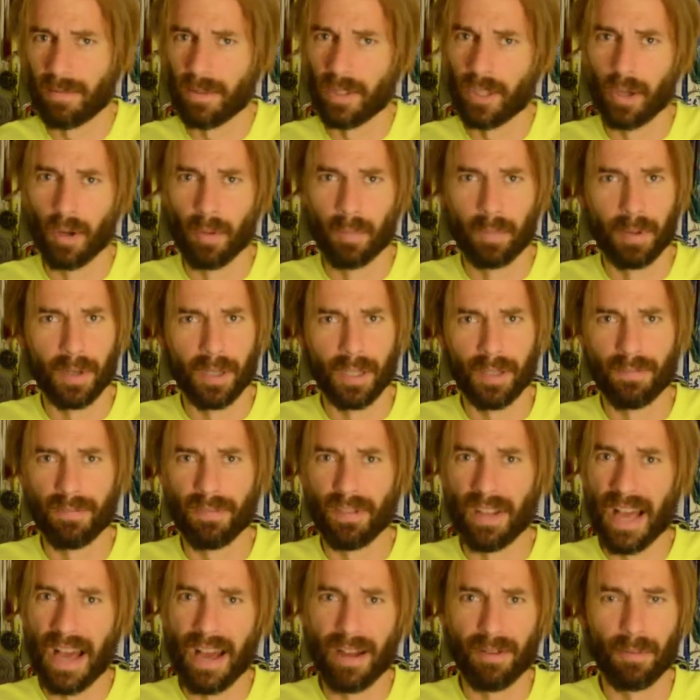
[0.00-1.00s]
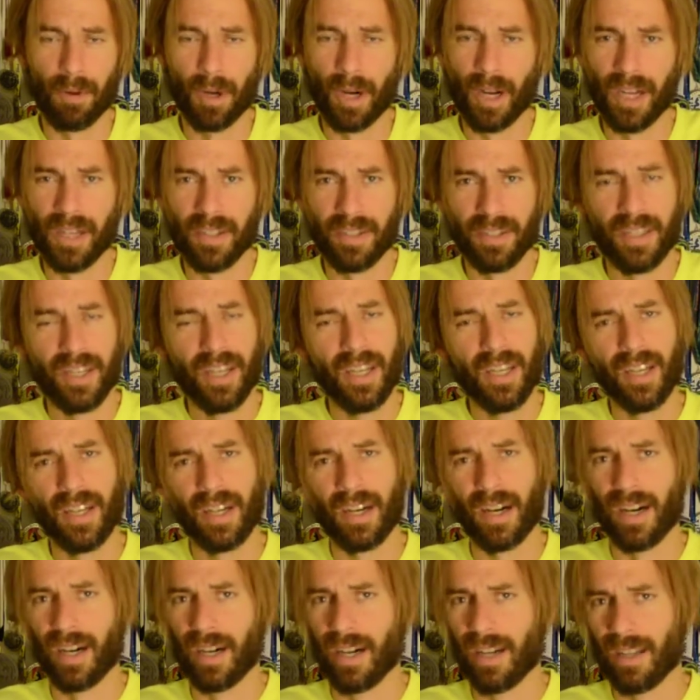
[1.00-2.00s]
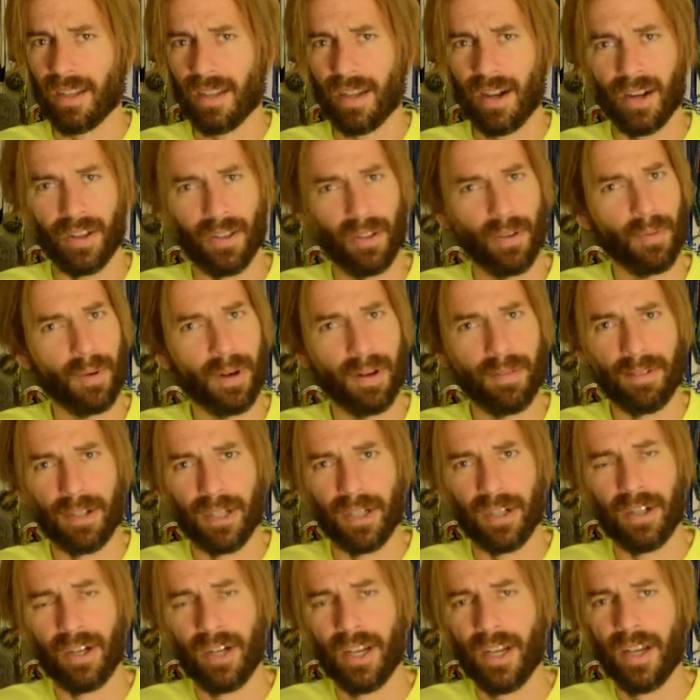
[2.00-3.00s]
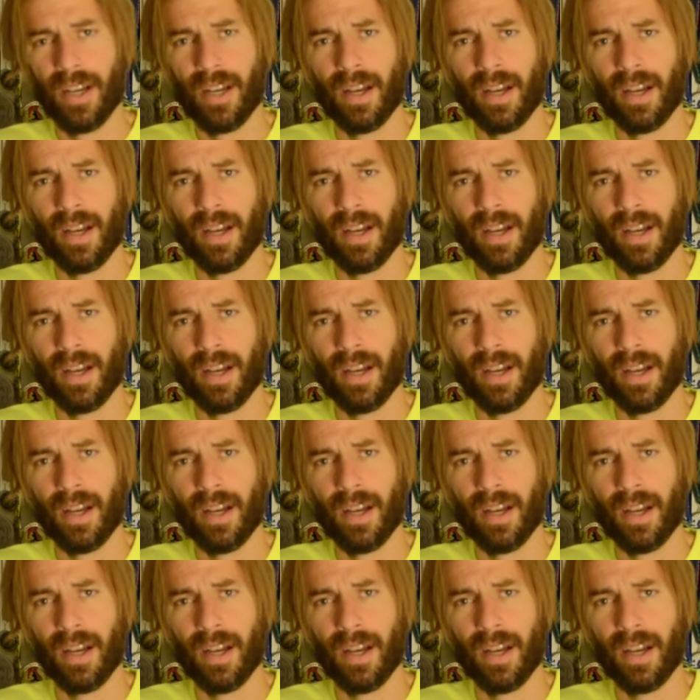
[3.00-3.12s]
you know, pretty flat run along the river.